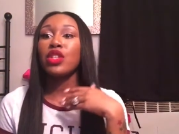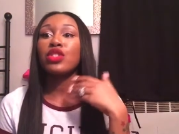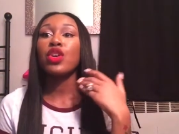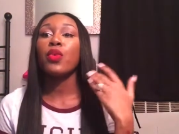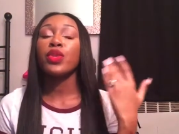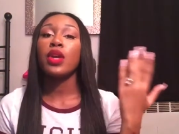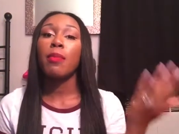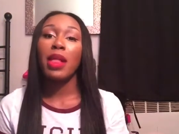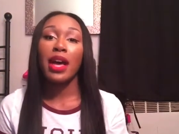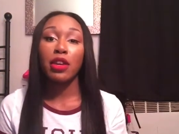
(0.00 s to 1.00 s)
So when you
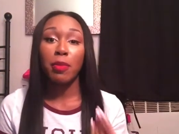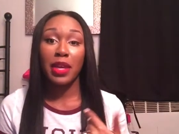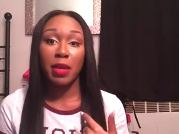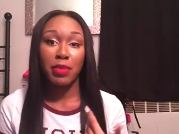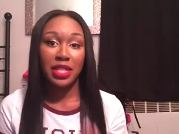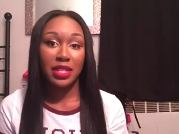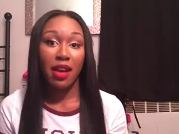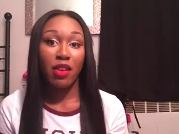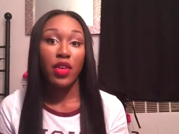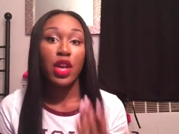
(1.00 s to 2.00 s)
apply your makeup and
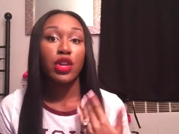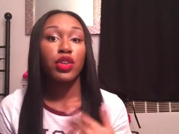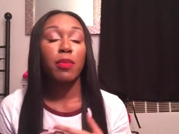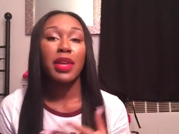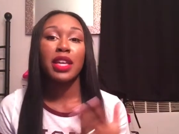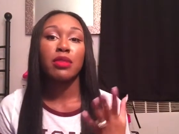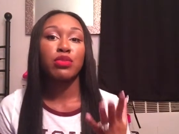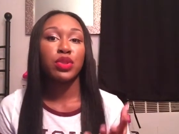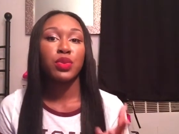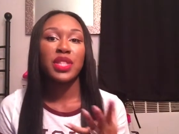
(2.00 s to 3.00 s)
stuff, your
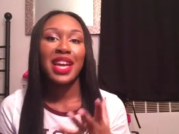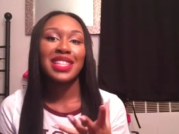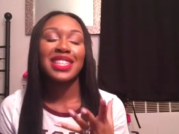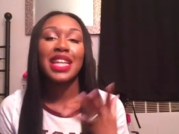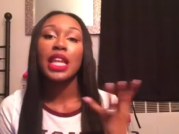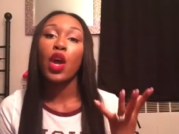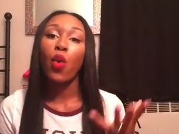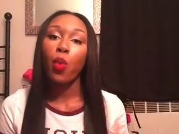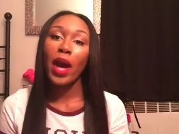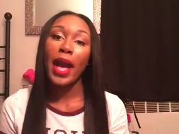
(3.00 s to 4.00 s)
makeup do tend to look
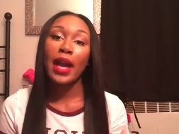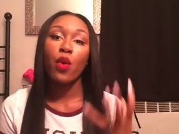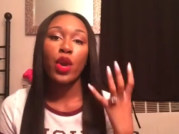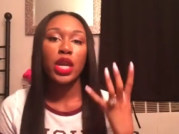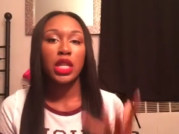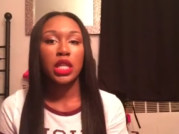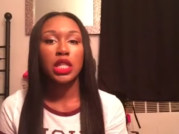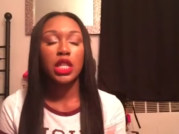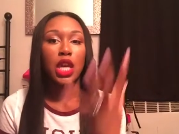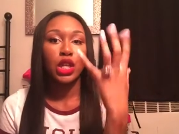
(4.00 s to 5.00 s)
white or it
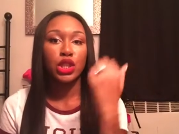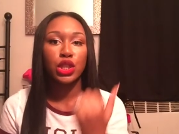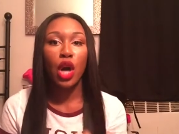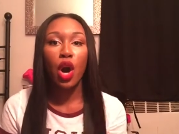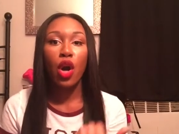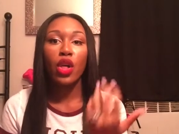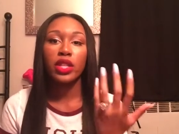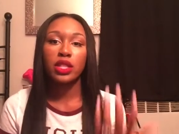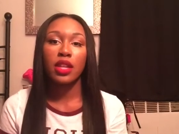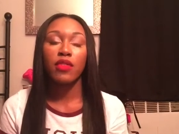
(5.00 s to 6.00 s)
looks dull
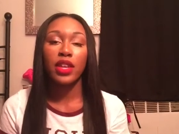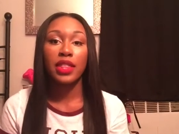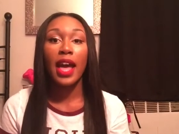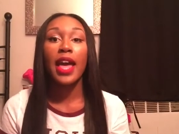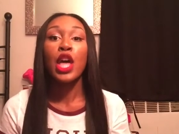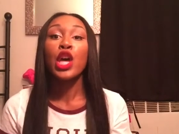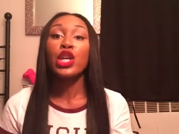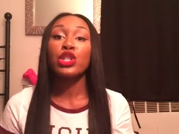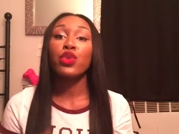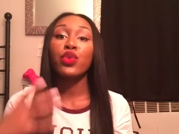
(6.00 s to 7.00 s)
and stuff like that.
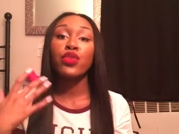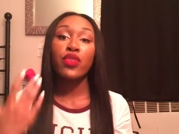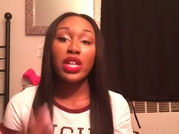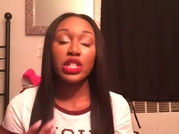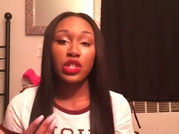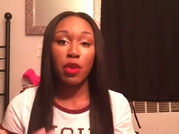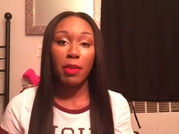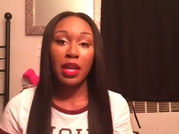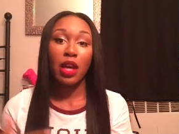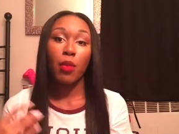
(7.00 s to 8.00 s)
So refreshing your
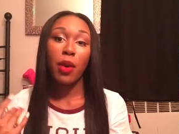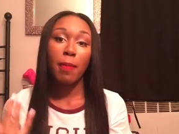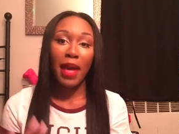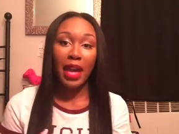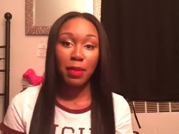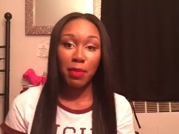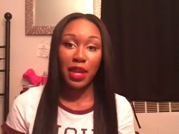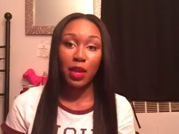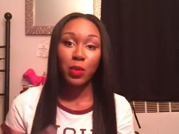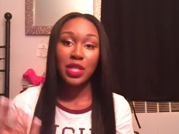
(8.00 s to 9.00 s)
makeup, what MAC
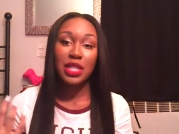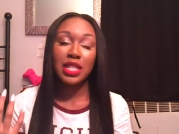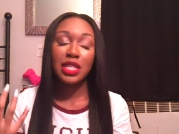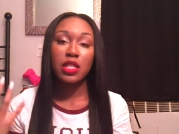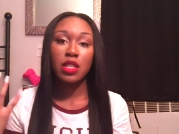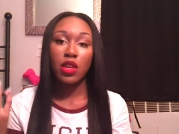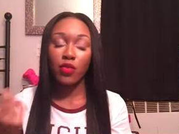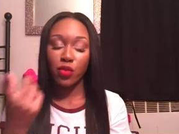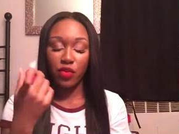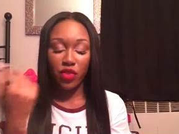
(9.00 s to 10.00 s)
made with this
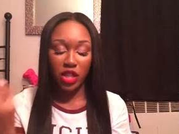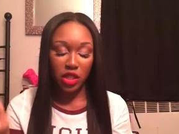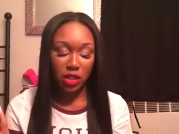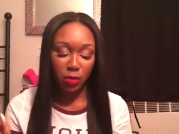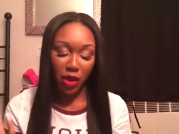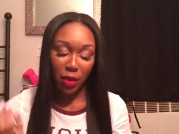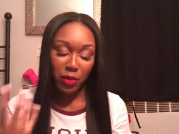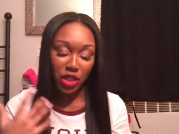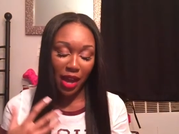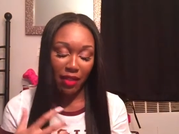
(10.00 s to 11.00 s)
refreshing spray
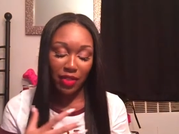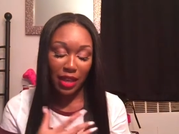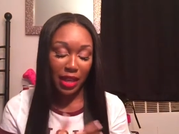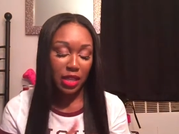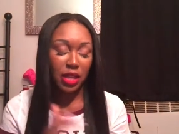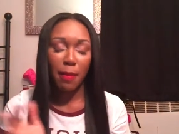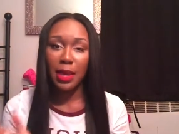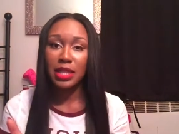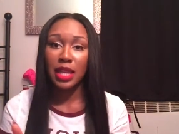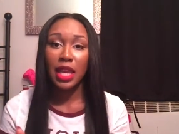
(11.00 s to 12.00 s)
which I think is
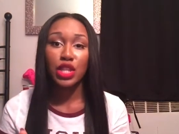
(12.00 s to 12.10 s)
amazing.